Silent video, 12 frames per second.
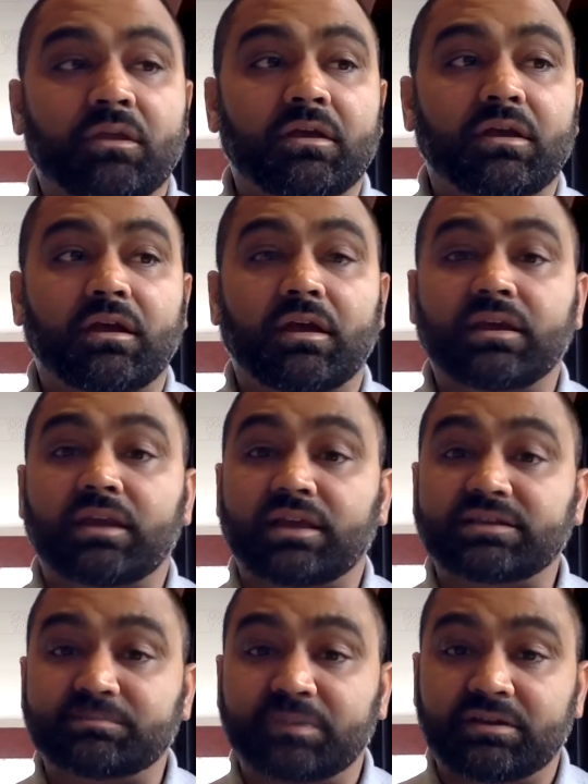it has
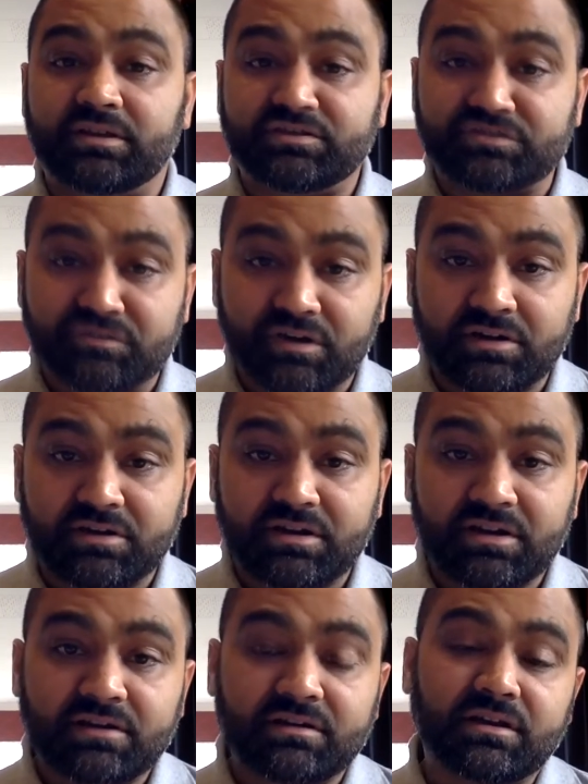been
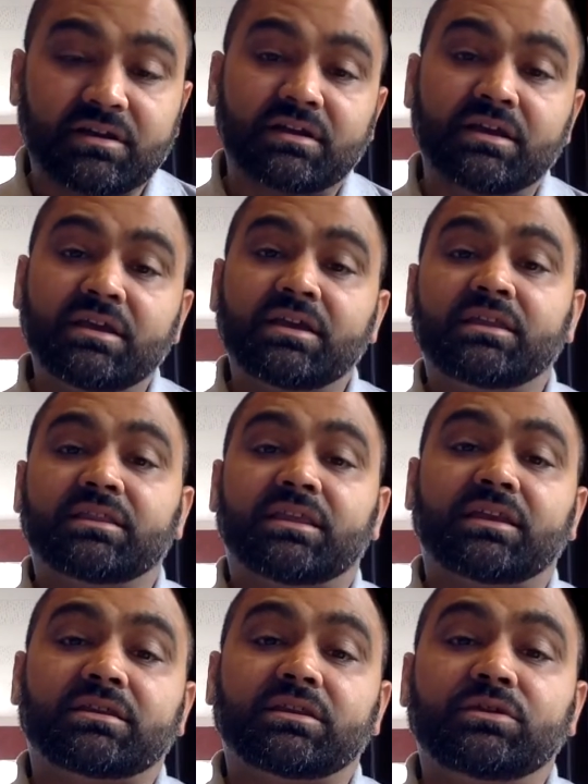instructed
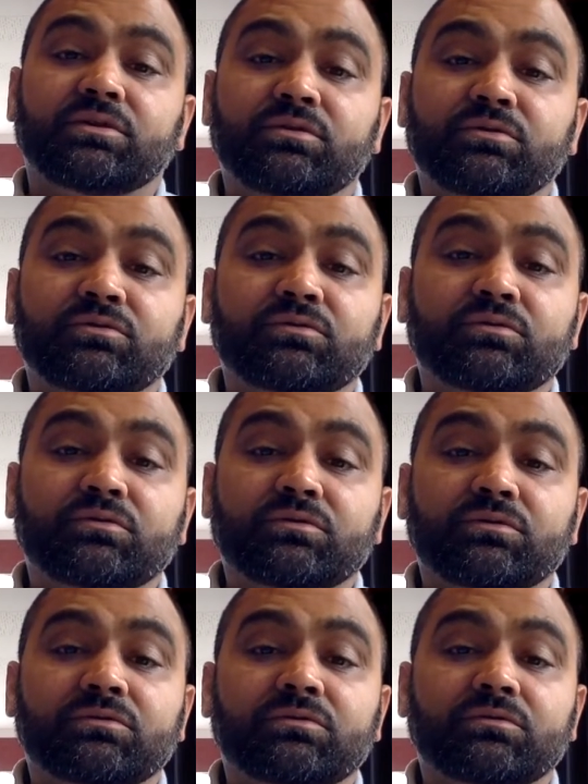that you
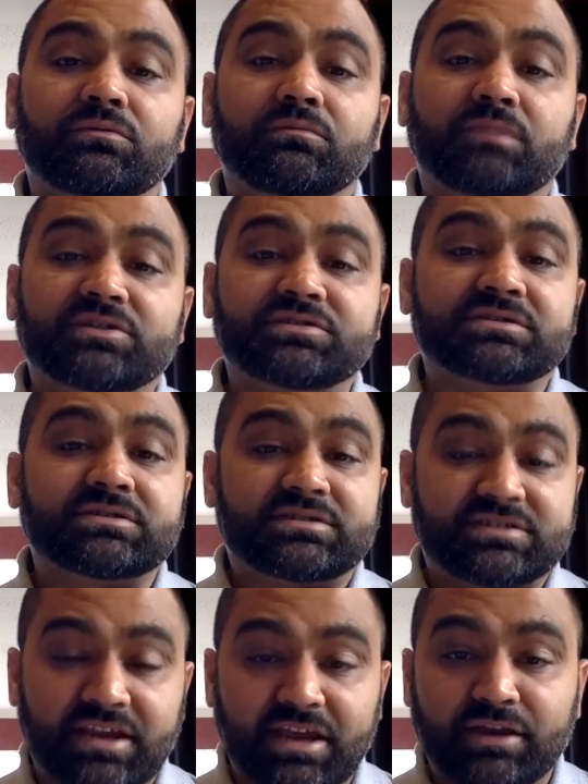must
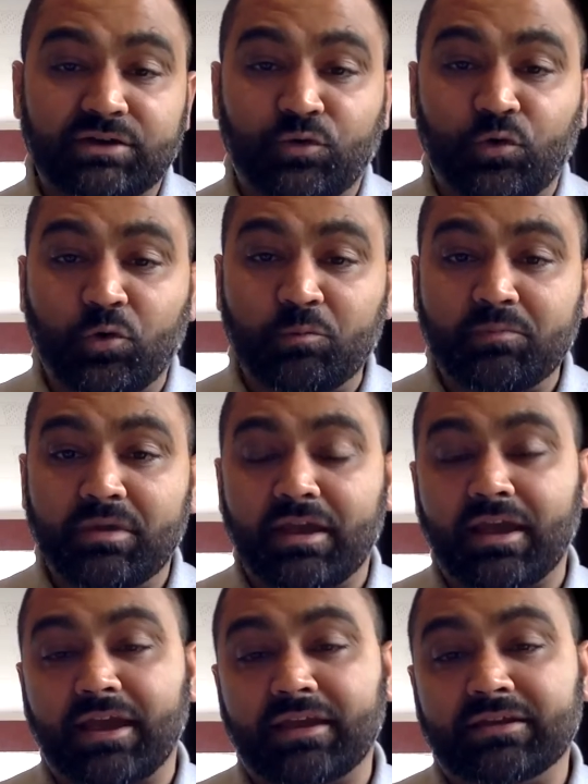stay at home
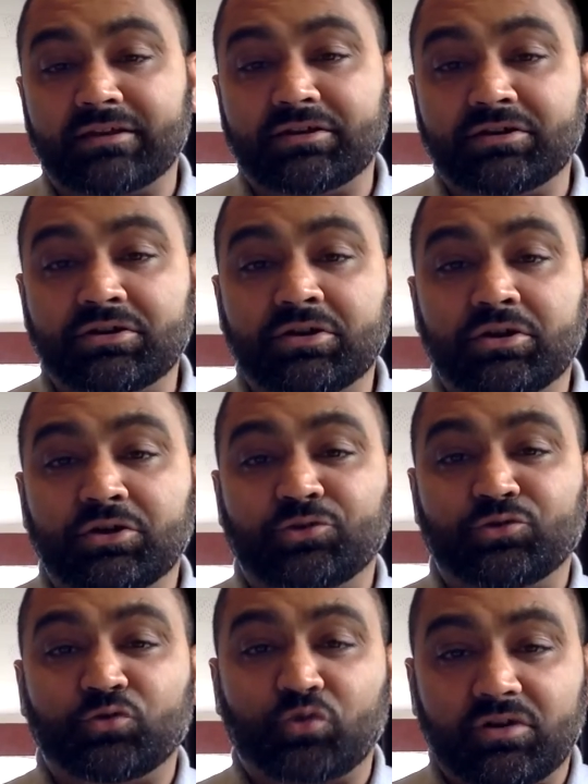and
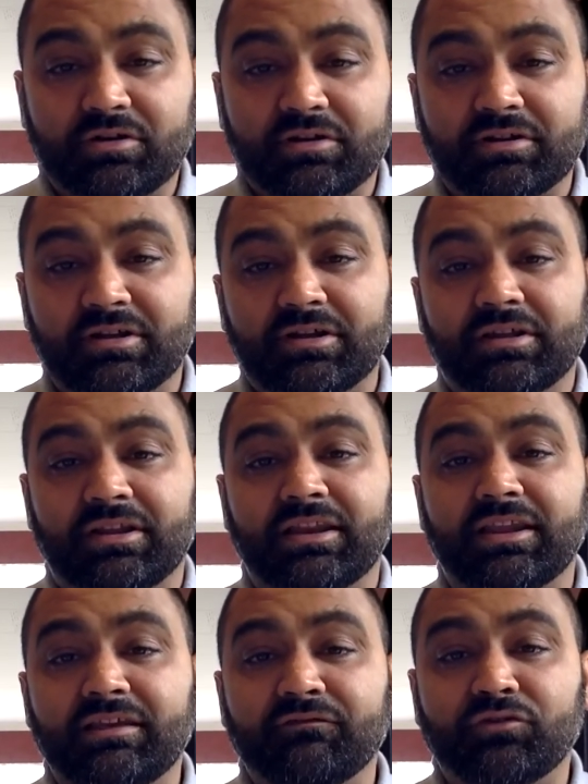do not
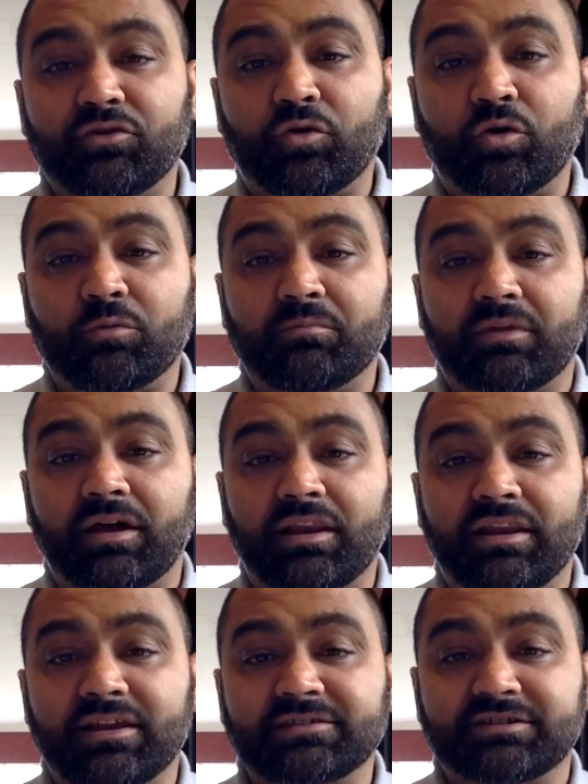leave your home
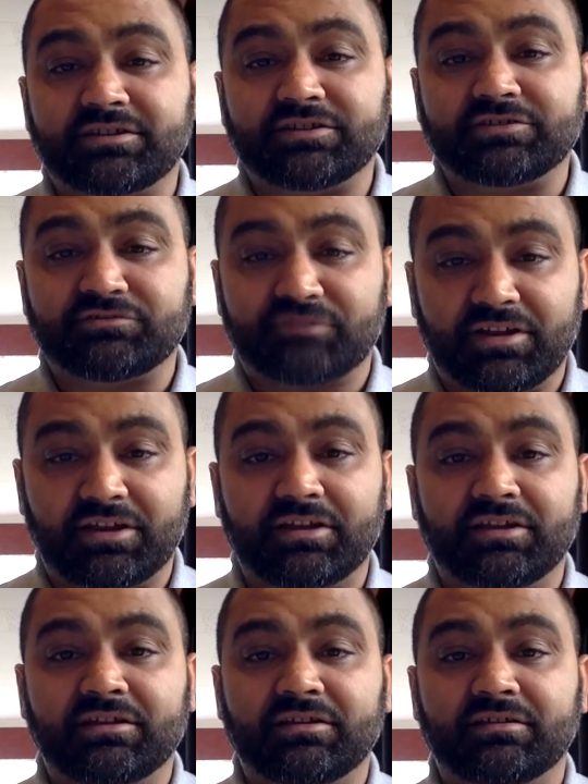unless it is
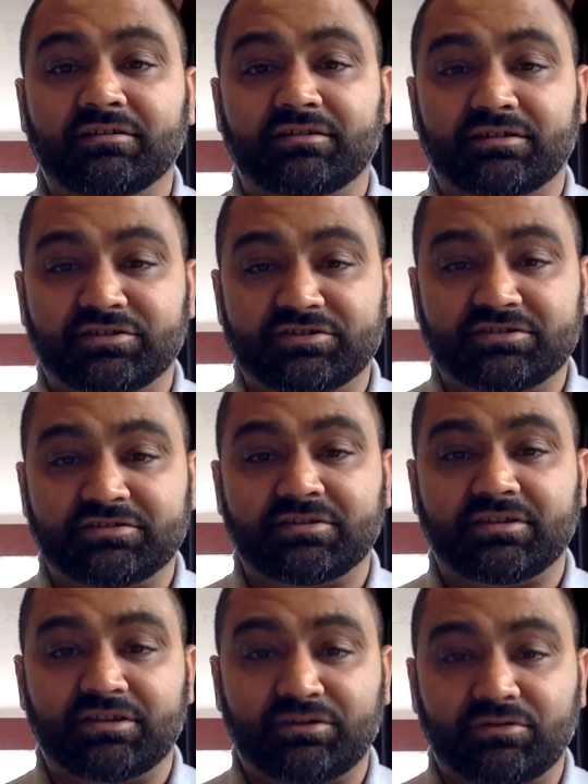really
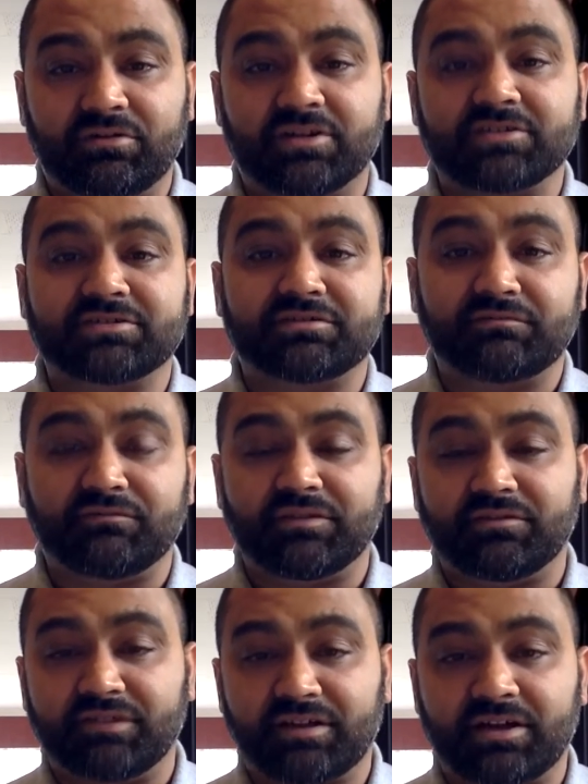urgent with
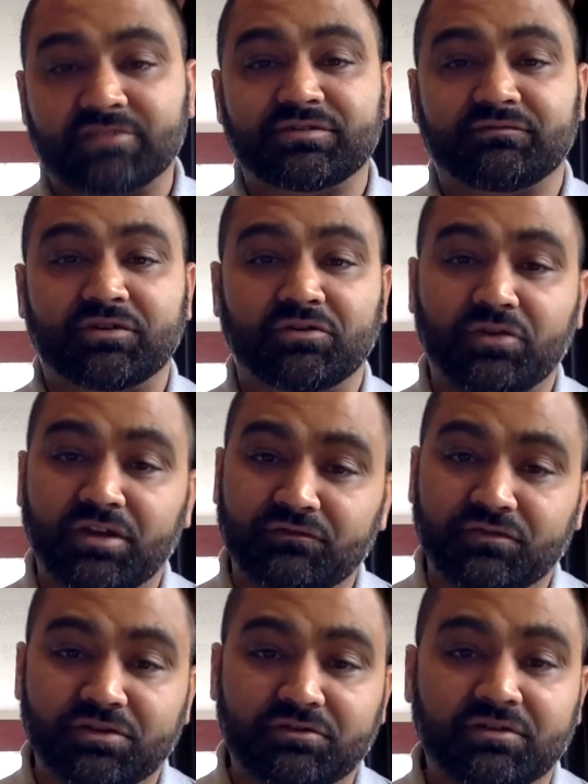regards to if you're going
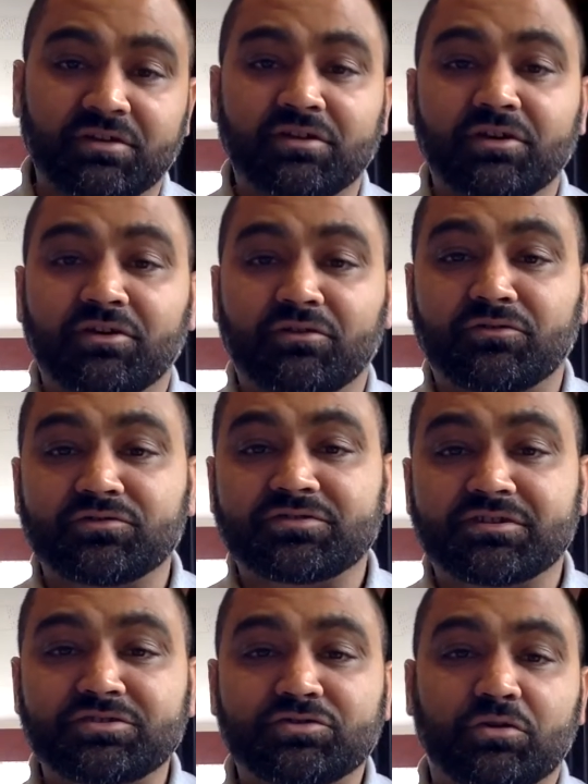for your
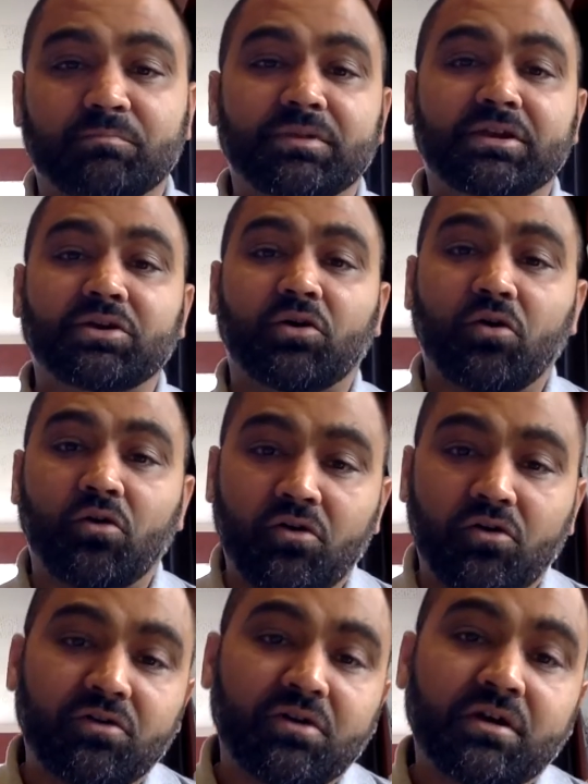grocery shopping or